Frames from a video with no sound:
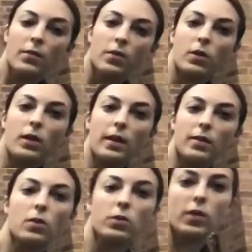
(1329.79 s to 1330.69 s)
So let's
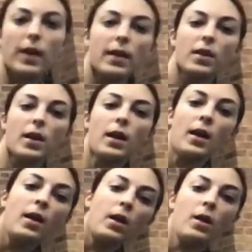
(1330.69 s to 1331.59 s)
go together.
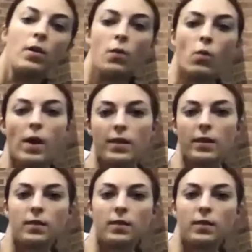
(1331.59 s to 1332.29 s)
1,